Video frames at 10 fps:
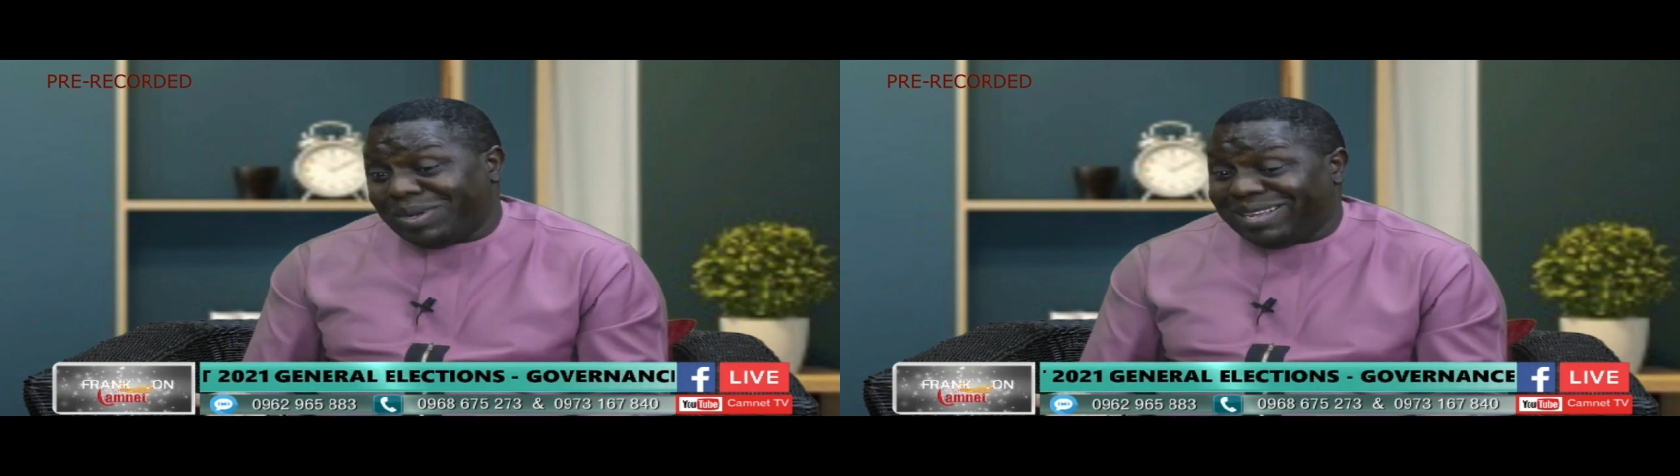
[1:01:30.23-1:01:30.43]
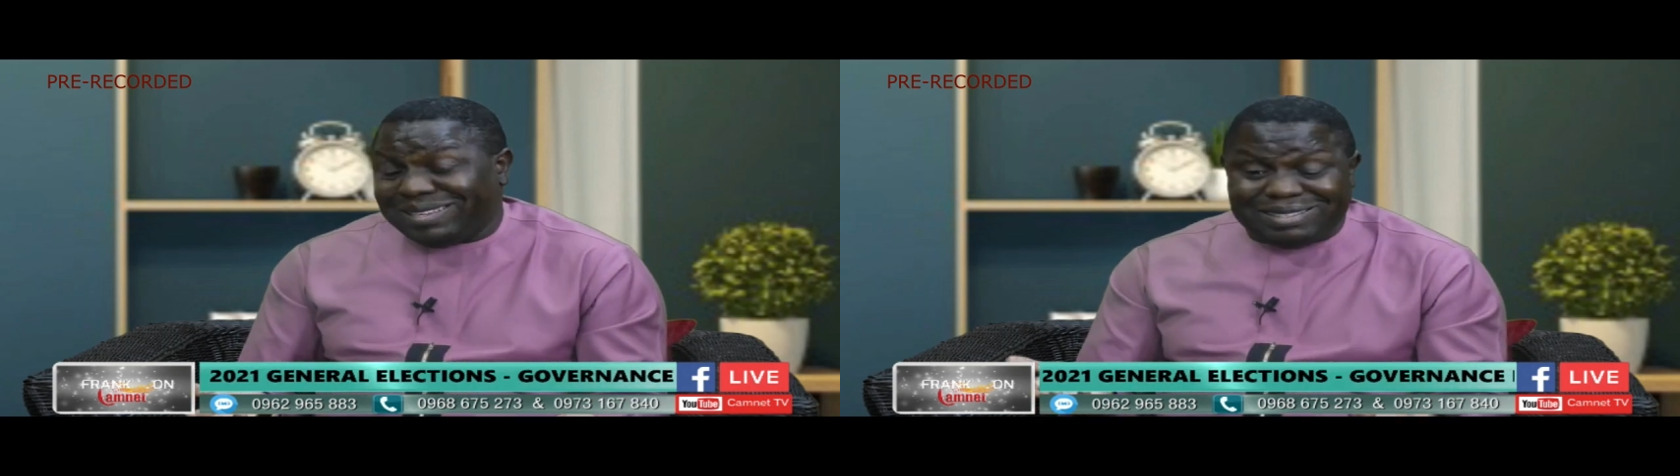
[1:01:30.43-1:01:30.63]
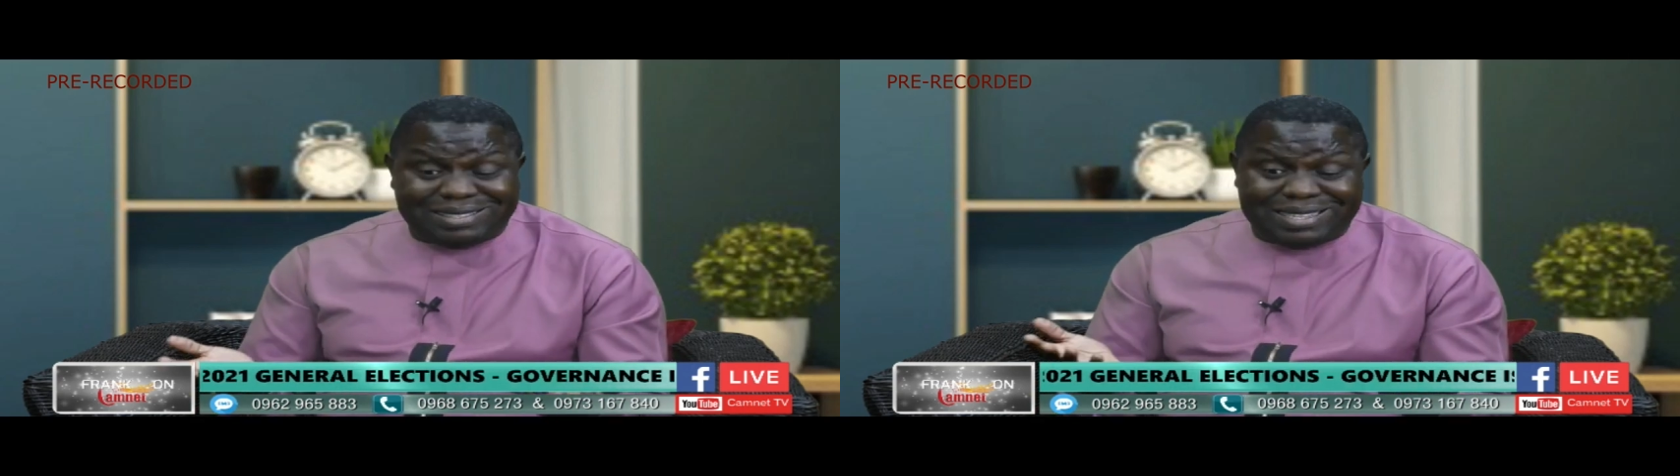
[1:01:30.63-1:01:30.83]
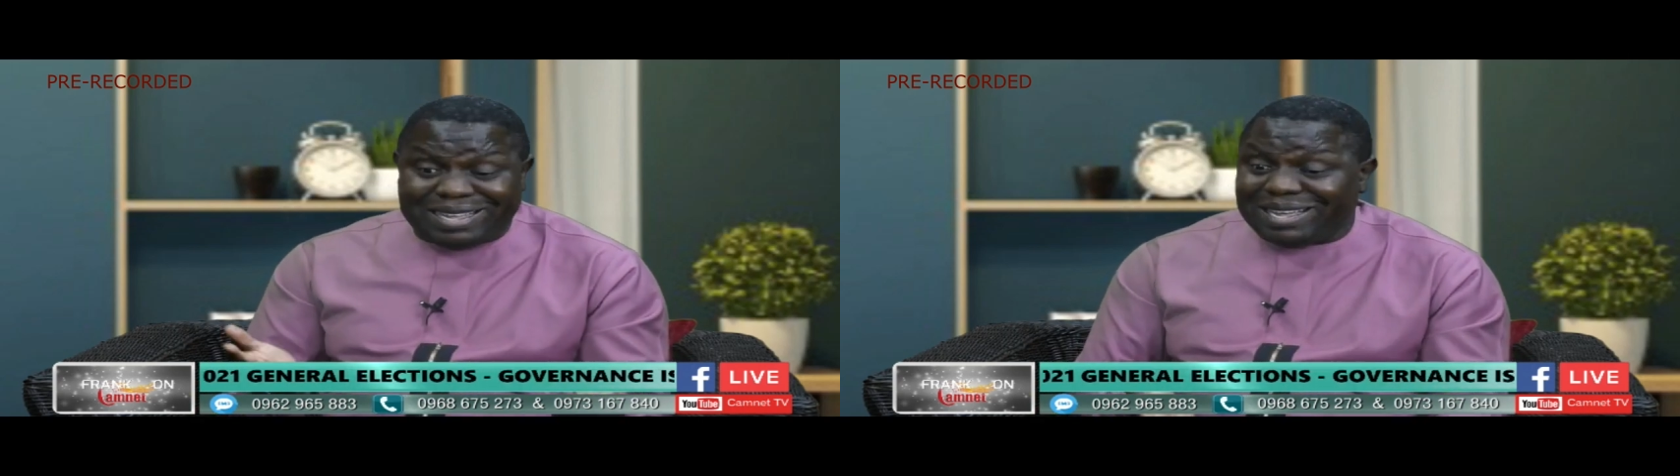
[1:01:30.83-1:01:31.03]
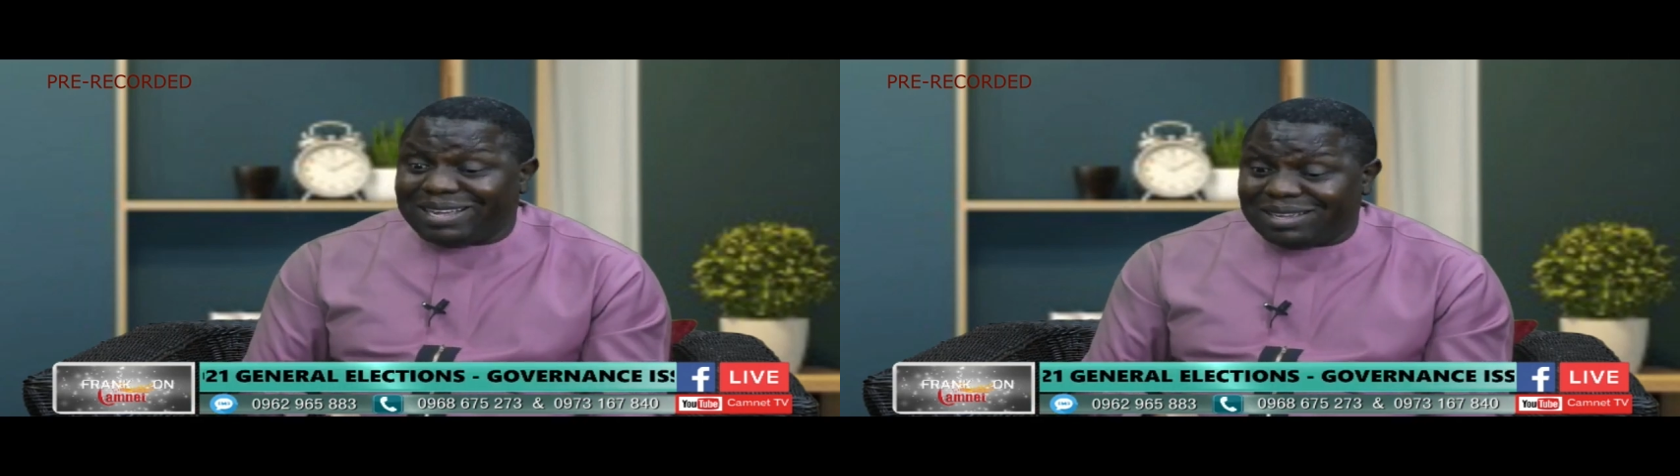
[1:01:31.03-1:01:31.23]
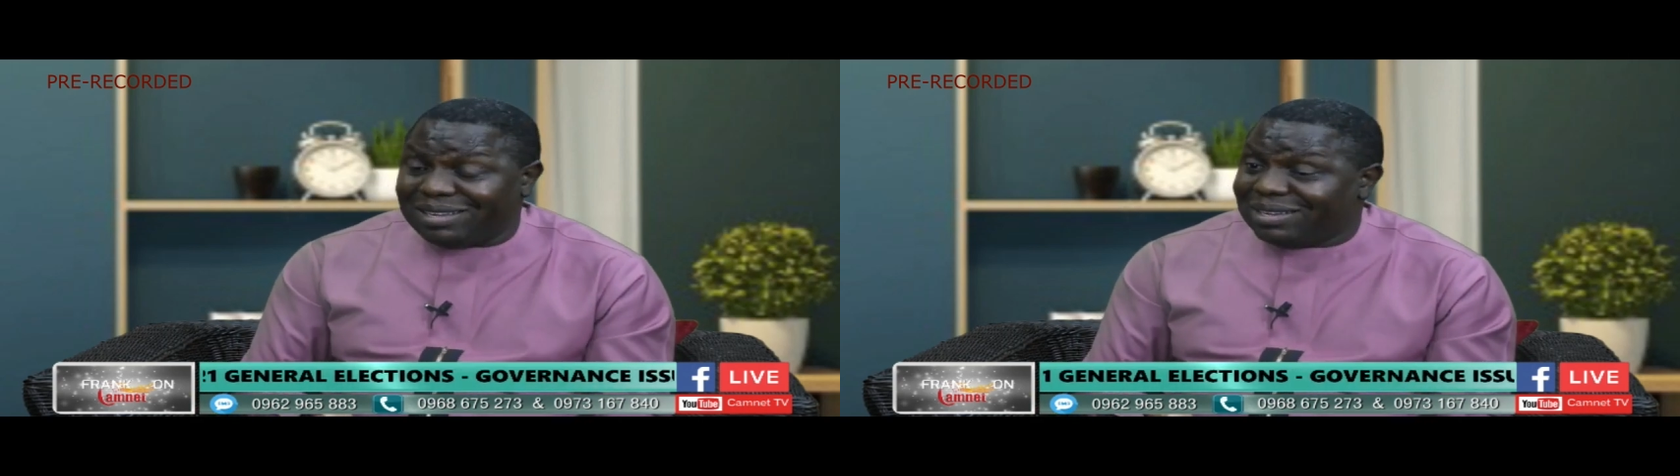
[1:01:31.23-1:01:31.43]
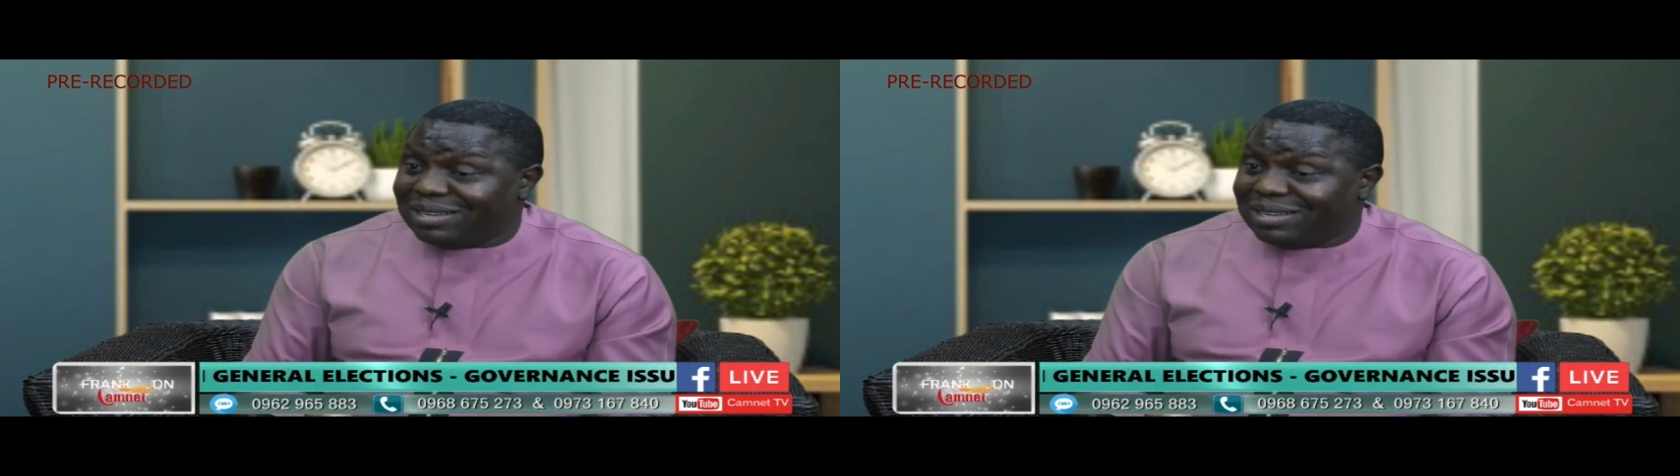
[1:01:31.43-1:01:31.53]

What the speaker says: Whether it is there,